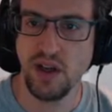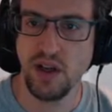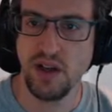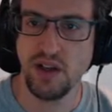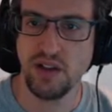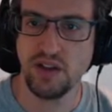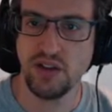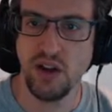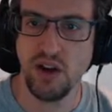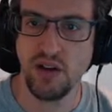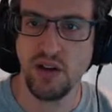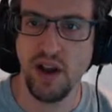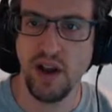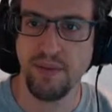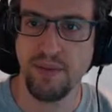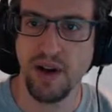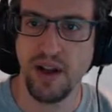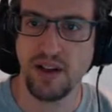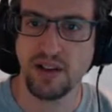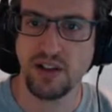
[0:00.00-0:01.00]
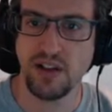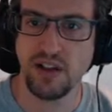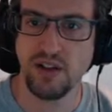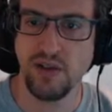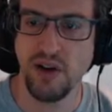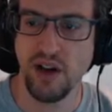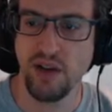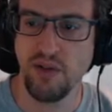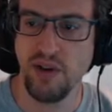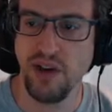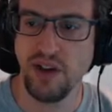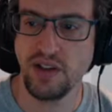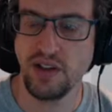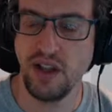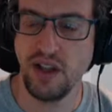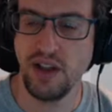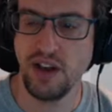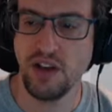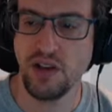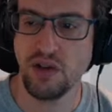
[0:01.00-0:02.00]
So I'm going to ask you to do it anyways. And
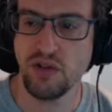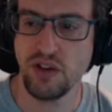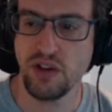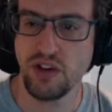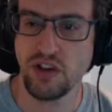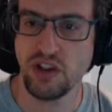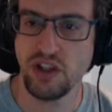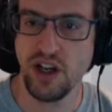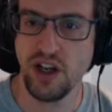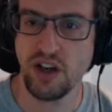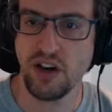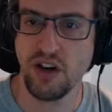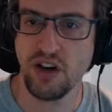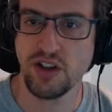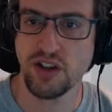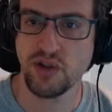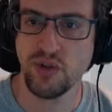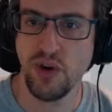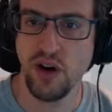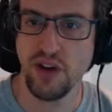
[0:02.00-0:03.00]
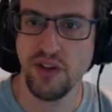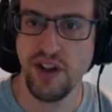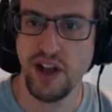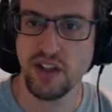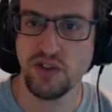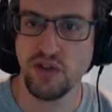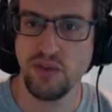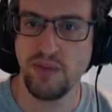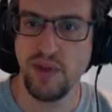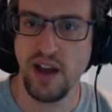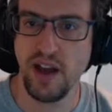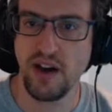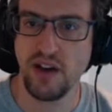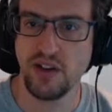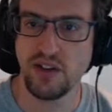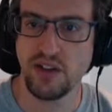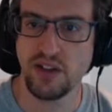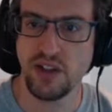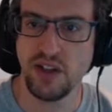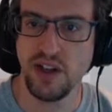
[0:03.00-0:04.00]
then you check R squared. That's what
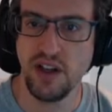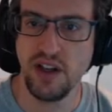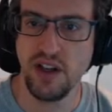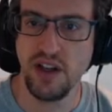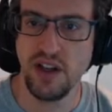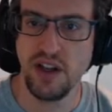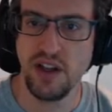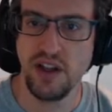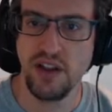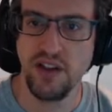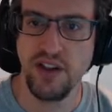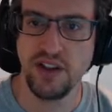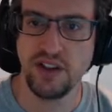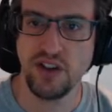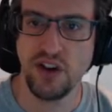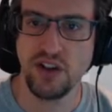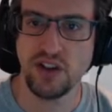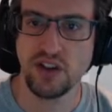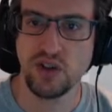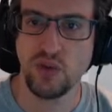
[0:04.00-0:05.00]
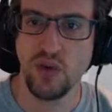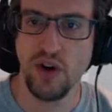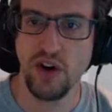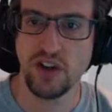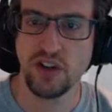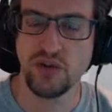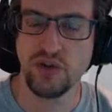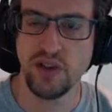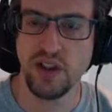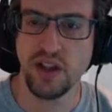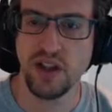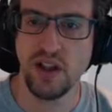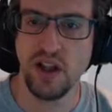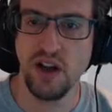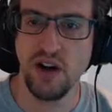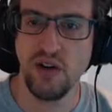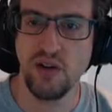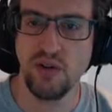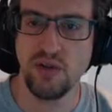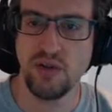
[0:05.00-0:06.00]
matters. This R squared is really
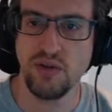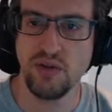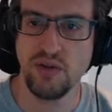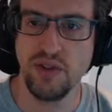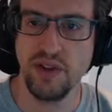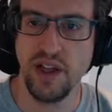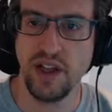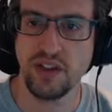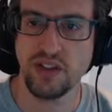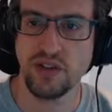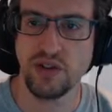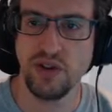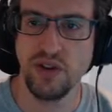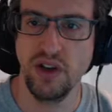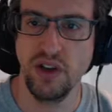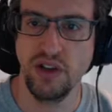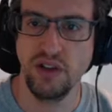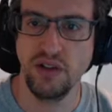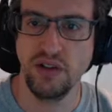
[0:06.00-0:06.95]
low. That's good.